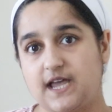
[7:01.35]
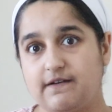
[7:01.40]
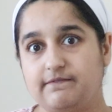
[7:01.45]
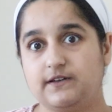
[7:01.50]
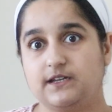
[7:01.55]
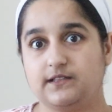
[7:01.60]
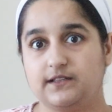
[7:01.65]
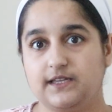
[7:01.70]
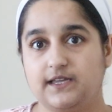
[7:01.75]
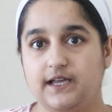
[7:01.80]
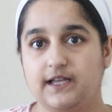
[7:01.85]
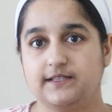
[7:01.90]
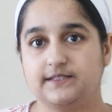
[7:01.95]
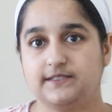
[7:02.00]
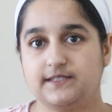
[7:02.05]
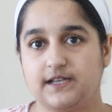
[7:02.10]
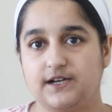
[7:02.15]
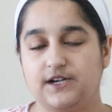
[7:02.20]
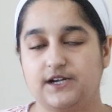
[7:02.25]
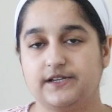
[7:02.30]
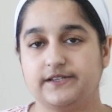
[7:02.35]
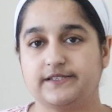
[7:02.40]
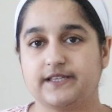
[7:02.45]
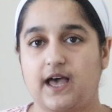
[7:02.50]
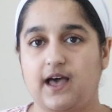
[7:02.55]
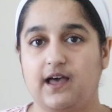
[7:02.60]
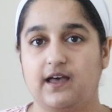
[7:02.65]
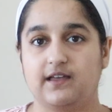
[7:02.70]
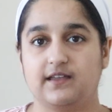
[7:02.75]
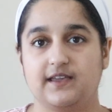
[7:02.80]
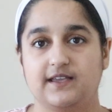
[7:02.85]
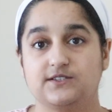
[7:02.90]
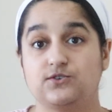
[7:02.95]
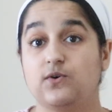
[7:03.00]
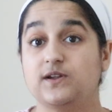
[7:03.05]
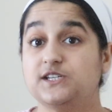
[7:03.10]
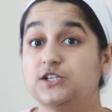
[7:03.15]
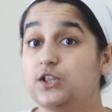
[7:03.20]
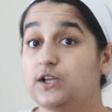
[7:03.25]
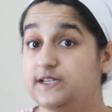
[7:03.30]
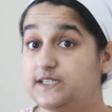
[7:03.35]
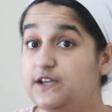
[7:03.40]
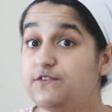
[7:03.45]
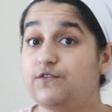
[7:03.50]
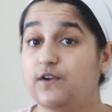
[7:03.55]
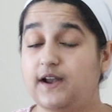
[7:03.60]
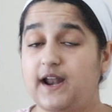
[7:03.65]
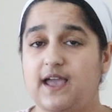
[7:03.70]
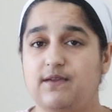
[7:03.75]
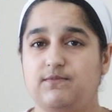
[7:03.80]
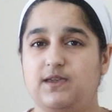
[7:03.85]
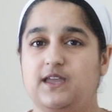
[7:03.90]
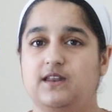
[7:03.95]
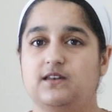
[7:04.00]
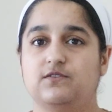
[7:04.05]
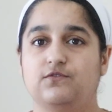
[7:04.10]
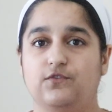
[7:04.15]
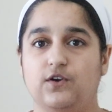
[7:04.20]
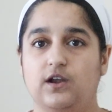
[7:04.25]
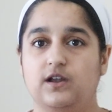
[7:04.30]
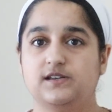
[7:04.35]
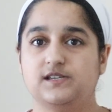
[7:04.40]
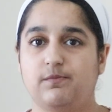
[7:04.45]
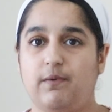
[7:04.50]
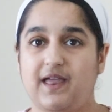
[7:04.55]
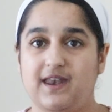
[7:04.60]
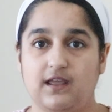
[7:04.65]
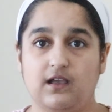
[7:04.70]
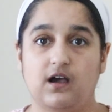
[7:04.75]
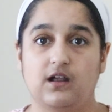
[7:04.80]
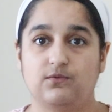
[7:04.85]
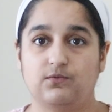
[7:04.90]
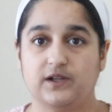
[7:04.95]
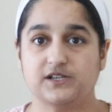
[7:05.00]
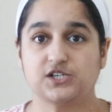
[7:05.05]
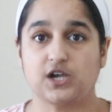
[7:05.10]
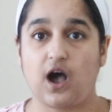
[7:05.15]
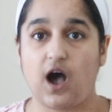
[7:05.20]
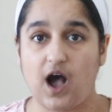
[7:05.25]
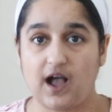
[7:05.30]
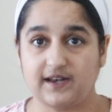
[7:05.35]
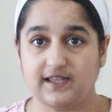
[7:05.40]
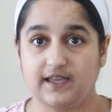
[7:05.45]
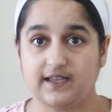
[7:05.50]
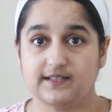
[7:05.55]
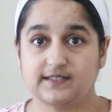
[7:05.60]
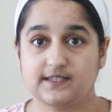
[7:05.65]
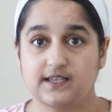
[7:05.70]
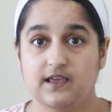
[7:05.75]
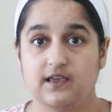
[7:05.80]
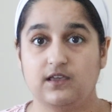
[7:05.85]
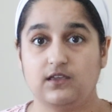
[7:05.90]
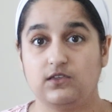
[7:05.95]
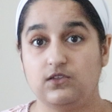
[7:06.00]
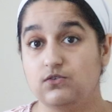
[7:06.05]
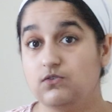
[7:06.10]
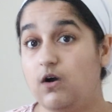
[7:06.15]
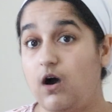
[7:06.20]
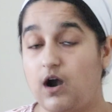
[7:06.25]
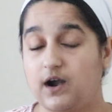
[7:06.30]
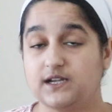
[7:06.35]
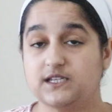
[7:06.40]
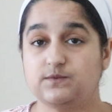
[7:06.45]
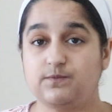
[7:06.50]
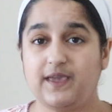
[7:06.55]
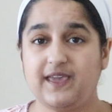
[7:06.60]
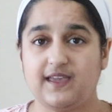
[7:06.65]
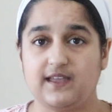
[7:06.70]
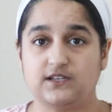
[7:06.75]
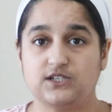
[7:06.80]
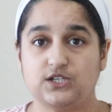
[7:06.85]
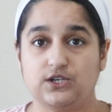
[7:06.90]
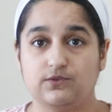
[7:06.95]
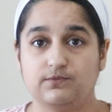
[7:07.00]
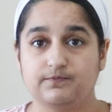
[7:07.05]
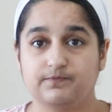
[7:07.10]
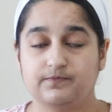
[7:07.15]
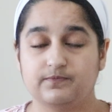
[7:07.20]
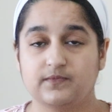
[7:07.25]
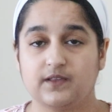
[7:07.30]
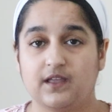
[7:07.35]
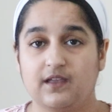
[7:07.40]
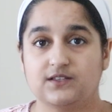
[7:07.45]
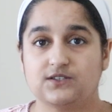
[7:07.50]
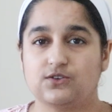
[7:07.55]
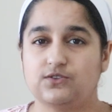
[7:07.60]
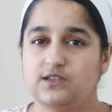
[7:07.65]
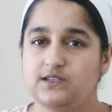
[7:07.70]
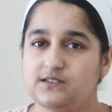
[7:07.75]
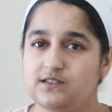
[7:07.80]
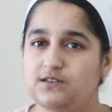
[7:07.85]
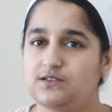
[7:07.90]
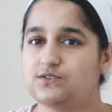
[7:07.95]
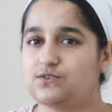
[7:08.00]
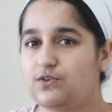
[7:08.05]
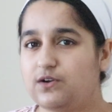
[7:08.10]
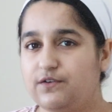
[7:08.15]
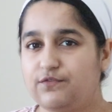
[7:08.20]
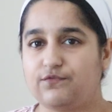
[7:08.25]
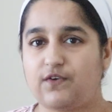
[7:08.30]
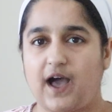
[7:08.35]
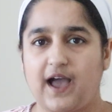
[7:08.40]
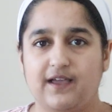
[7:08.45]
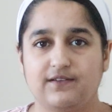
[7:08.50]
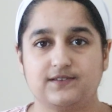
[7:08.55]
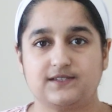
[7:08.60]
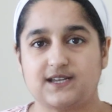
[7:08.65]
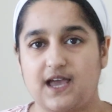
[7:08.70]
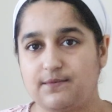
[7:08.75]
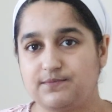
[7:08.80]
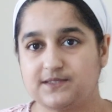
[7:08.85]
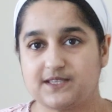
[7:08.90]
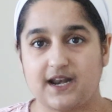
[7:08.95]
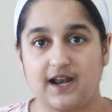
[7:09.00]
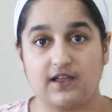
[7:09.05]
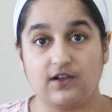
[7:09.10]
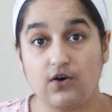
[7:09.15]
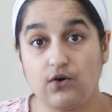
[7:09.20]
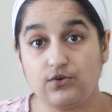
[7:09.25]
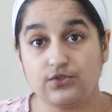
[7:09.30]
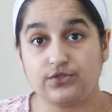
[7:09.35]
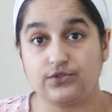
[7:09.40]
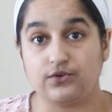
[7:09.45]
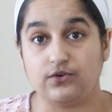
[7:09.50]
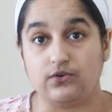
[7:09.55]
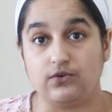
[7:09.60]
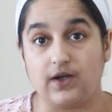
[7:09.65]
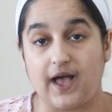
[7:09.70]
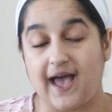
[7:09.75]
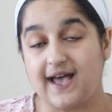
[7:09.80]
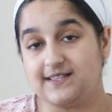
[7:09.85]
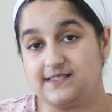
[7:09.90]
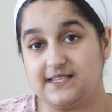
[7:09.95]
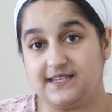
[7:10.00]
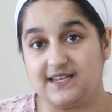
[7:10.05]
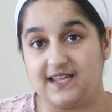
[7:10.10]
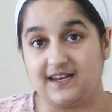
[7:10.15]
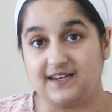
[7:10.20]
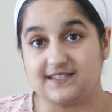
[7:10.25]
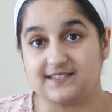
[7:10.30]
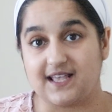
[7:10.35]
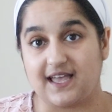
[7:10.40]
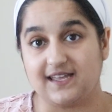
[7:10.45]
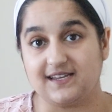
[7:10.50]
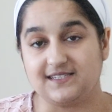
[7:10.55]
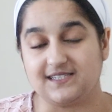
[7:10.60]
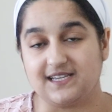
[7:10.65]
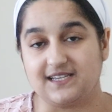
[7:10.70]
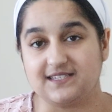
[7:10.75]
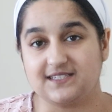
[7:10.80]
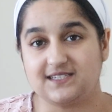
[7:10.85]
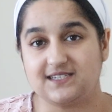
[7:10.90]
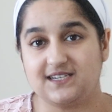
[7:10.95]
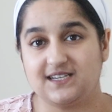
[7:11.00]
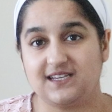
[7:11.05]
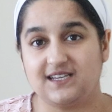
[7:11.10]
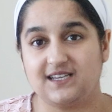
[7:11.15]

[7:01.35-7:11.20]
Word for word: definitely considers, uh, is going to look different, I mean, for depending on which audience you are speaking to. So these are the sort of five steps that I go through as a data scientist.